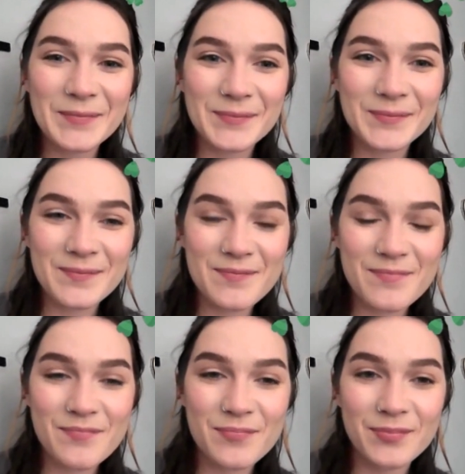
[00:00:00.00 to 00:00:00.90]

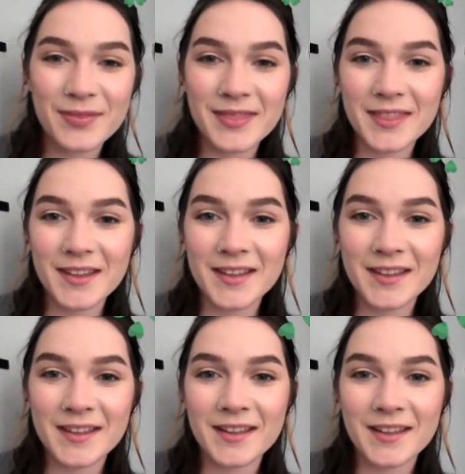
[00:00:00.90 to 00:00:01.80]

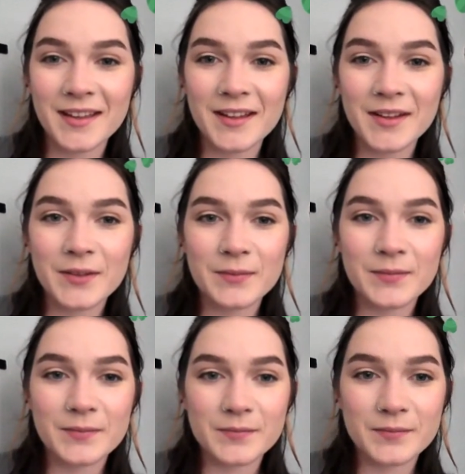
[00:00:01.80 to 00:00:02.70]

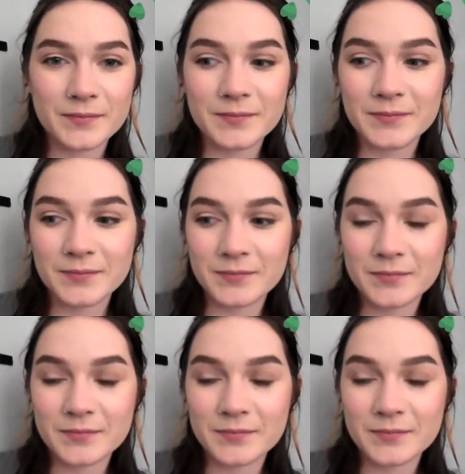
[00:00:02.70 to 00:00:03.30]
No words are spoken by the person on screen.